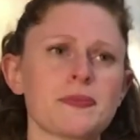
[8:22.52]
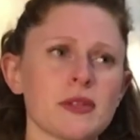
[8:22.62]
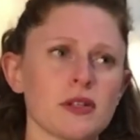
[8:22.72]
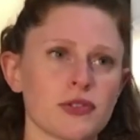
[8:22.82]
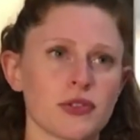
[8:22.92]

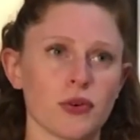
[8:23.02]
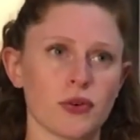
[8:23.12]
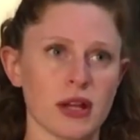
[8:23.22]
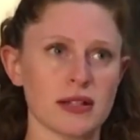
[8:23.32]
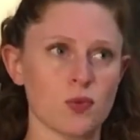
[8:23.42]
So
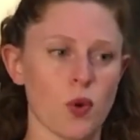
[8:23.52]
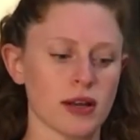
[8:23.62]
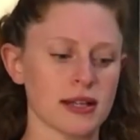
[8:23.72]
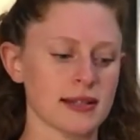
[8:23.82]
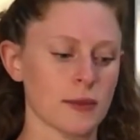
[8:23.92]
that's one
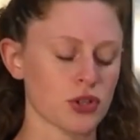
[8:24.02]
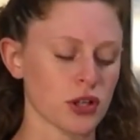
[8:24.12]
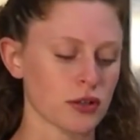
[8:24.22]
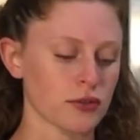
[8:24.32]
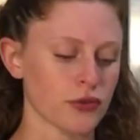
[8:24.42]

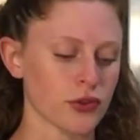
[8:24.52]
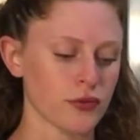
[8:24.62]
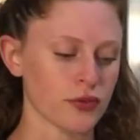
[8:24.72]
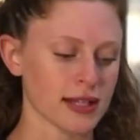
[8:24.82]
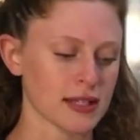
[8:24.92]
exception for the
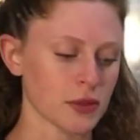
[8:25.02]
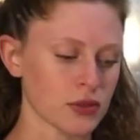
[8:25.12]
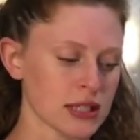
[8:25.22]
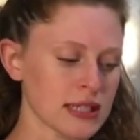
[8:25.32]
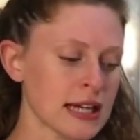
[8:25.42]

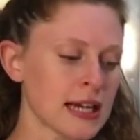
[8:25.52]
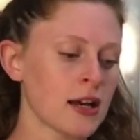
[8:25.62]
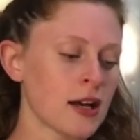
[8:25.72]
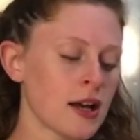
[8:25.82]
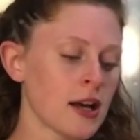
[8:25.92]
flexibility.
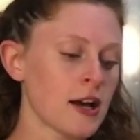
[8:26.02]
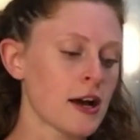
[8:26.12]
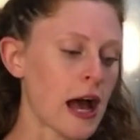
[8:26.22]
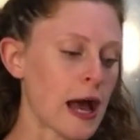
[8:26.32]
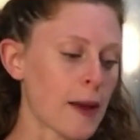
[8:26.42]

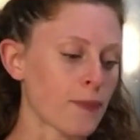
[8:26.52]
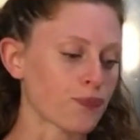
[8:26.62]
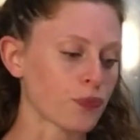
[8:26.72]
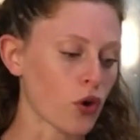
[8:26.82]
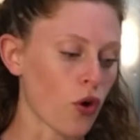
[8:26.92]

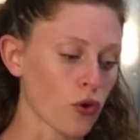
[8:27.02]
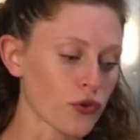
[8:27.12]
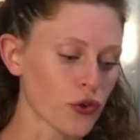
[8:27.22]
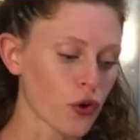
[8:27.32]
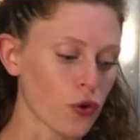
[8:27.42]

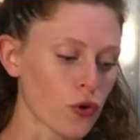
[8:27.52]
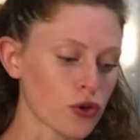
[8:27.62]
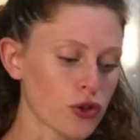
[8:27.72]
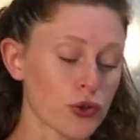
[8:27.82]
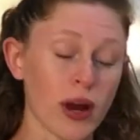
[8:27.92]
Also,
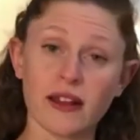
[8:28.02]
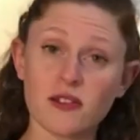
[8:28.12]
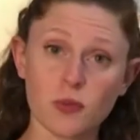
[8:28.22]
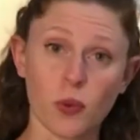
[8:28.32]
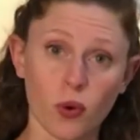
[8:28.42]

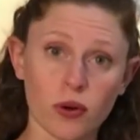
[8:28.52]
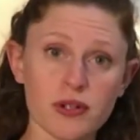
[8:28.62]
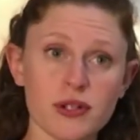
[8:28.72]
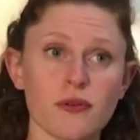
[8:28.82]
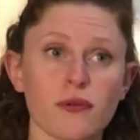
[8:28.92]

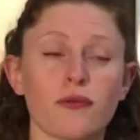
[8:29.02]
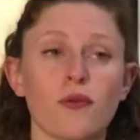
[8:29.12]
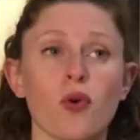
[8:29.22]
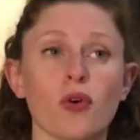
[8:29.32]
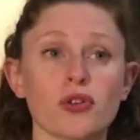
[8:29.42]
transport
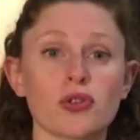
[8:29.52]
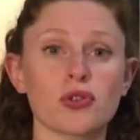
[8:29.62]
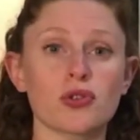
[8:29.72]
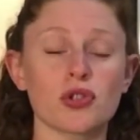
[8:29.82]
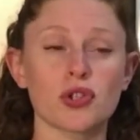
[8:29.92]
for
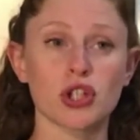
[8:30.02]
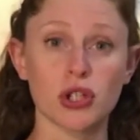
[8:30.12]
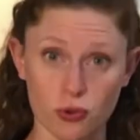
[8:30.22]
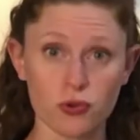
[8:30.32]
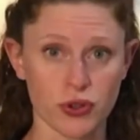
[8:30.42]

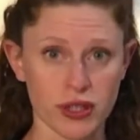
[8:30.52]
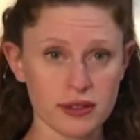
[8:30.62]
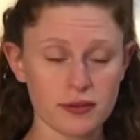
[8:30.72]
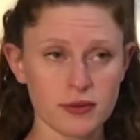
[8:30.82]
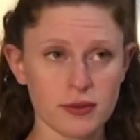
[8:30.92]

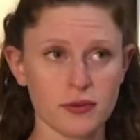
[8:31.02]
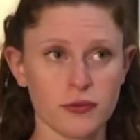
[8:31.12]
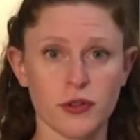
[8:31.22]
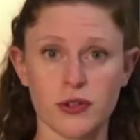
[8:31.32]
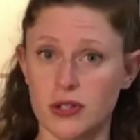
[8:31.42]
children,
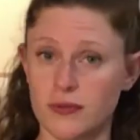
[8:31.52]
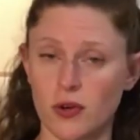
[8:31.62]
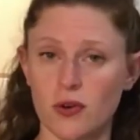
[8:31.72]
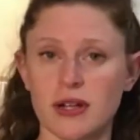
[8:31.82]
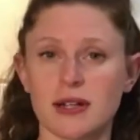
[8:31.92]
first of
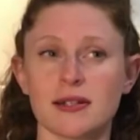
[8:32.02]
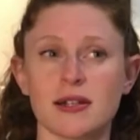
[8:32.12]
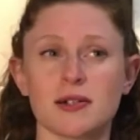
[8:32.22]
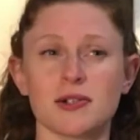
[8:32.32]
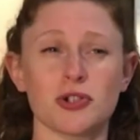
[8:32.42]
all, is
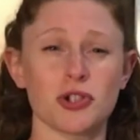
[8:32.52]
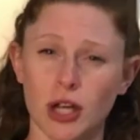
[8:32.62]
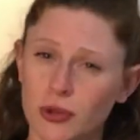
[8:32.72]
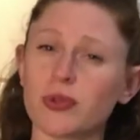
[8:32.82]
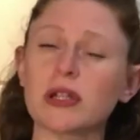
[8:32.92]

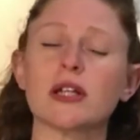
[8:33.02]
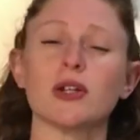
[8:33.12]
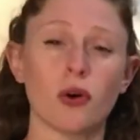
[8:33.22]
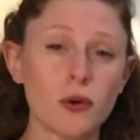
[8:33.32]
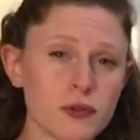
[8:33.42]
generally
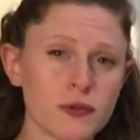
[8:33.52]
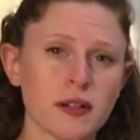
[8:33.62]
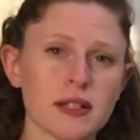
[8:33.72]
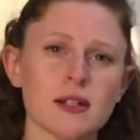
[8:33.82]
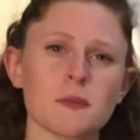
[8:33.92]
not
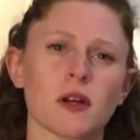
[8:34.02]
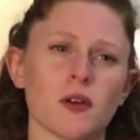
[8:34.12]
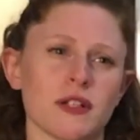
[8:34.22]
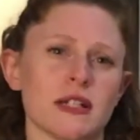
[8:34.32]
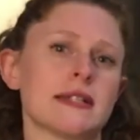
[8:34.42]
funded
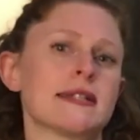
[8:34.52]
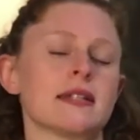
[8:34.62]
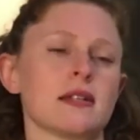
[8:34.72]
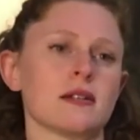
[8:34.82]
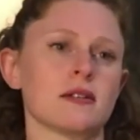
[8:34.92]
because it is
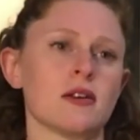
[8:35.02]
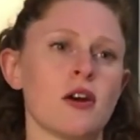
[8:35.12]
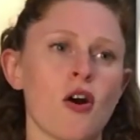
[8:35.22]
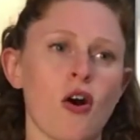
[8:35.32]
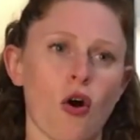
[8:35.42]
seen
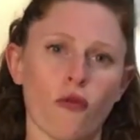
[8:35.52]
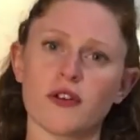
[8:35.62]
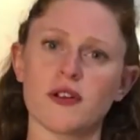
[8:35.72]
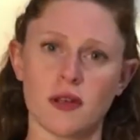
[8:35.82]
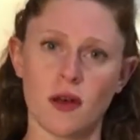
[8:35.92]

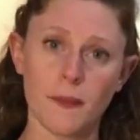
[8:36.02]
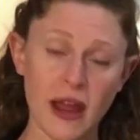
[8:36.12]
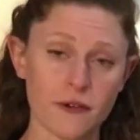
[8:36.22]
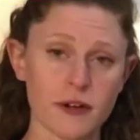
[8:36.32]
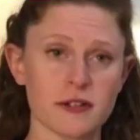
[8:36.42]
often as a
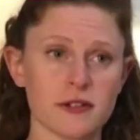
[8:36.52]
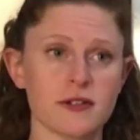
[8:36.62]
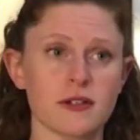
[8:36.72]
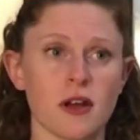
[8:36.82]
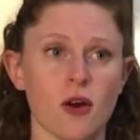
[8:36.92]

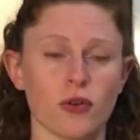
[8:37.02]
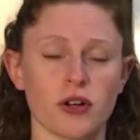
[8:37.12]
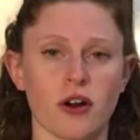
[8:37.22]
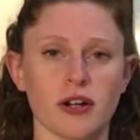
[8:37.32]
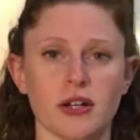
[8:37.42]
parent or
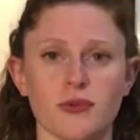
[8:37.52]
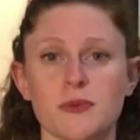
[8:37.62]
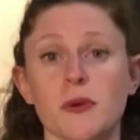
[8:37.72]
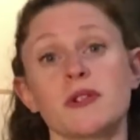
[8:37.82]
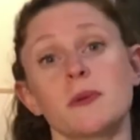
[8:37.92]
guardian
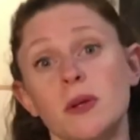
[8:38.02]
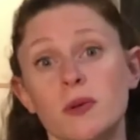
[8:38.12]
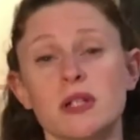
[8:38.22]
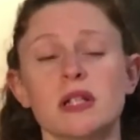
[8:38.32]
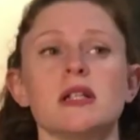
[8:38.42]

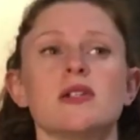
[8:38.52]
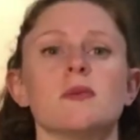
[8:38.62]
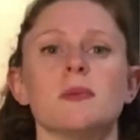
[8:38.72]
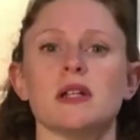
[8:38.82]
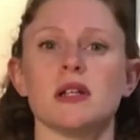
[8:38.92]
responsibility to
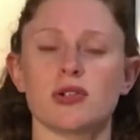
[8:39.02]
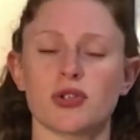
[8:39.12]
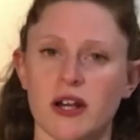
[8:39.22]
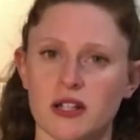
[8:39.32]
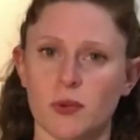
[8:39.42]
be
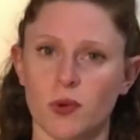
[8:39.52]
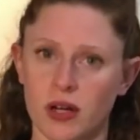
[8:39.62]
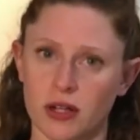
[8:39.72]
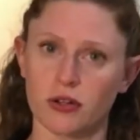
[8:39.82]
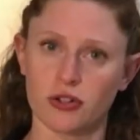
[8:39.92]

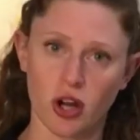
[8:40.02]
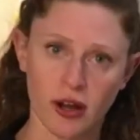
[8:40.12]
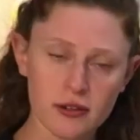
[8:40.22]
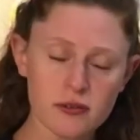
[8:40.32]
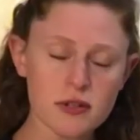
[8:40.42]
transporting your
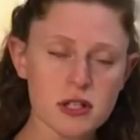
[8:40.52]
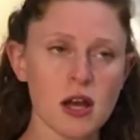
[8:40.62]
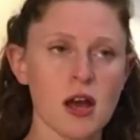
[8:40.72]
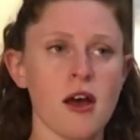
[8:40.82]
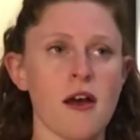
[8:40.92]
child.
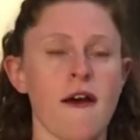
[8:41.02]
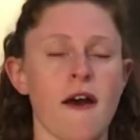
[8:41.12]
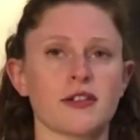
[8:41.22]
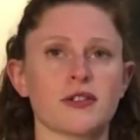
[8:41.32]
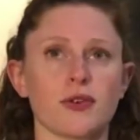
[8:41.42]

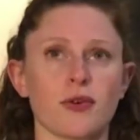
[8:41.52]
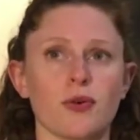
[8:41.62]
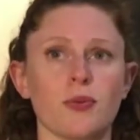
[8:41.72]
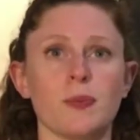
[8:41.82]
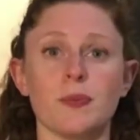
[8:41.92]

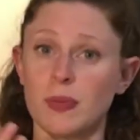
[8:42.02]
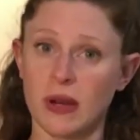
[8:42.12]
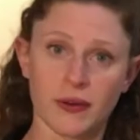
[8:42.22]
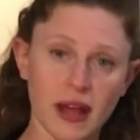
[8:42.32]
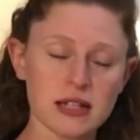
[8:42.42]
So
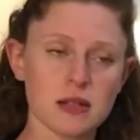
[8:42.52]
bear that in